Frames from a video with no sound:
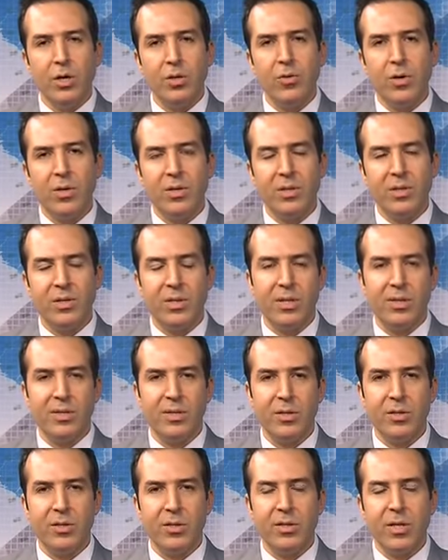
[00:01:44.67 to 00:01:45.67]
undertake
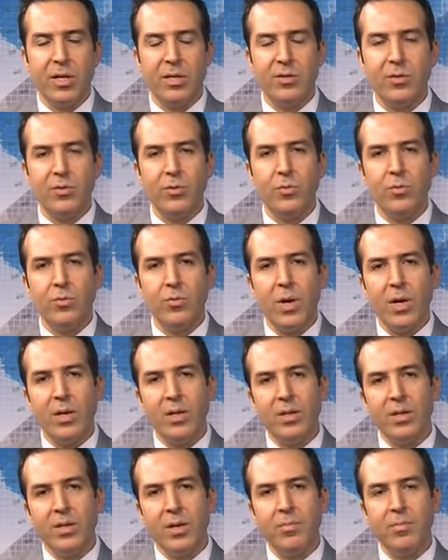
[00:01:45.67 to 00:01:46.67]
such a task. So while
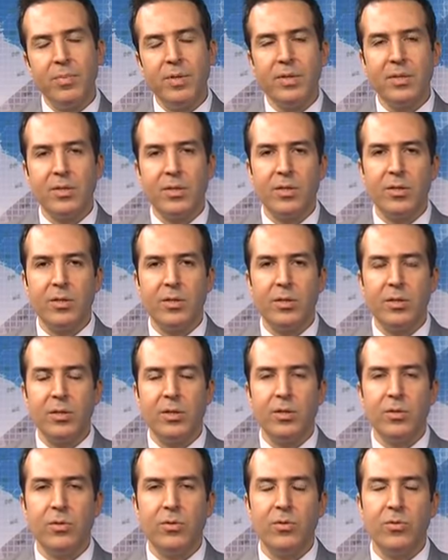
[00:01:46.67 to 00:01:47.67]
the company strategy
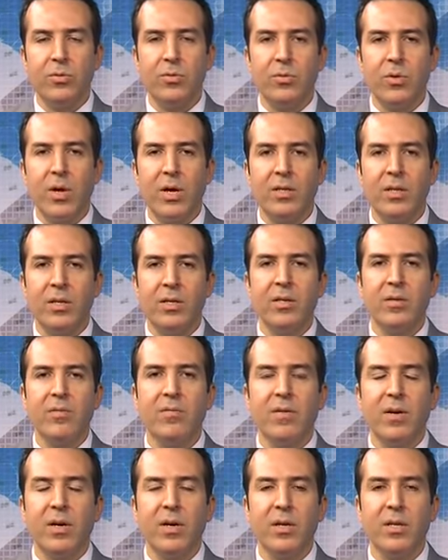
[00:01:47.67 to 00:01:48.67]
is to
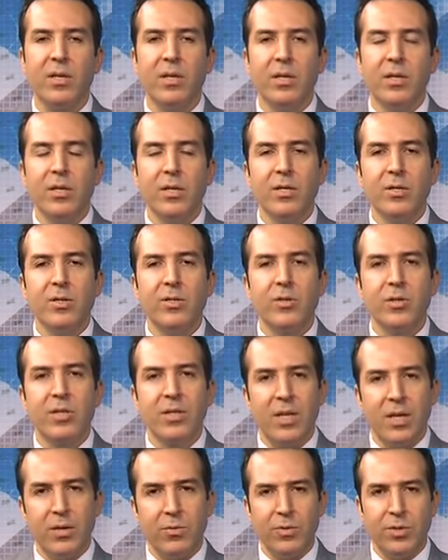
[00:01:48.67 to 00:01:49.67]
identify
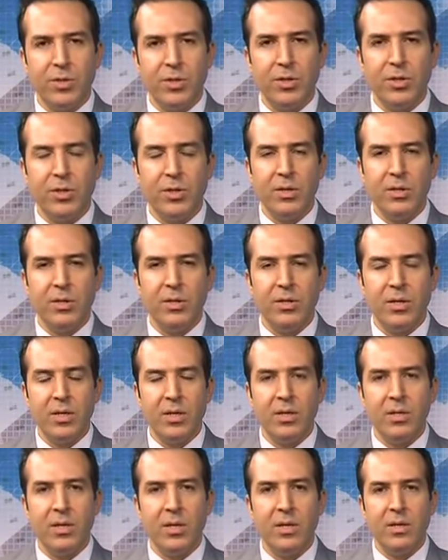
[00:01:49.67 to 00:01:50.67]
certain acquisitions
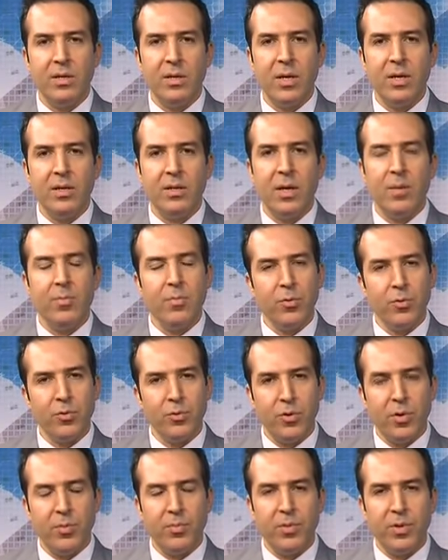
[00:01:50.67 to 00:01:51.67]
and
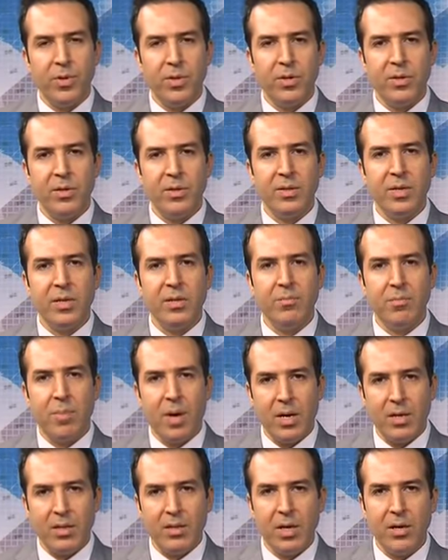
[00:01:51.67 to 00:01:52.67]
approach operators and
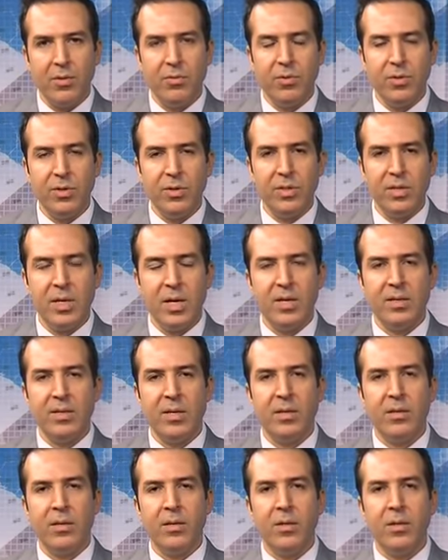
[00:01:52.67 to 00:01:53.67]
buy towers as
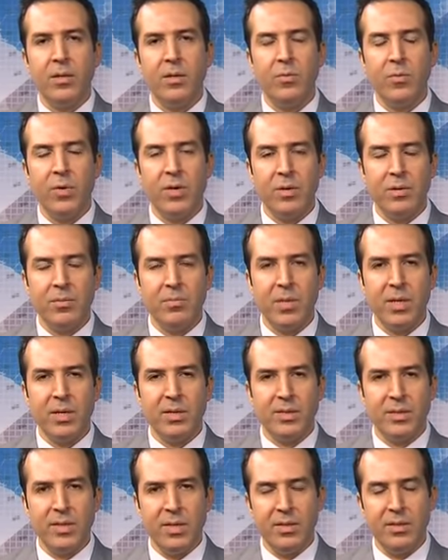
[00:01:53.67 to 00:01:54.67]
and where it makes
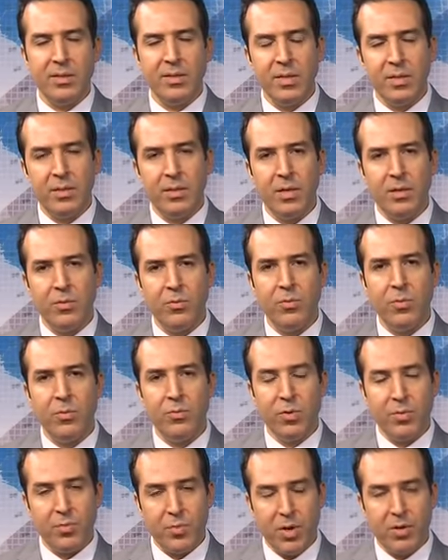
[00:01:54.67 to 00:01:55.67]
sense, and
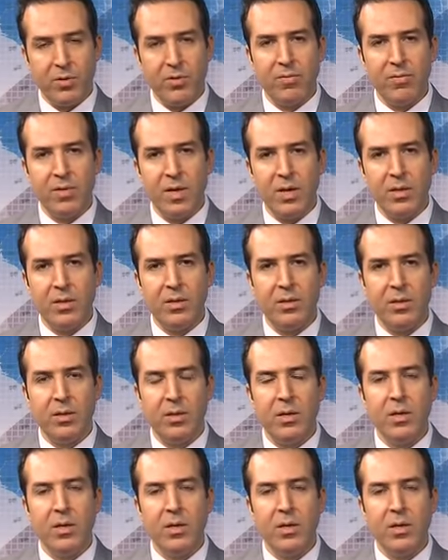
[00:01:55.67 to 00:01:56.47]
we're part of that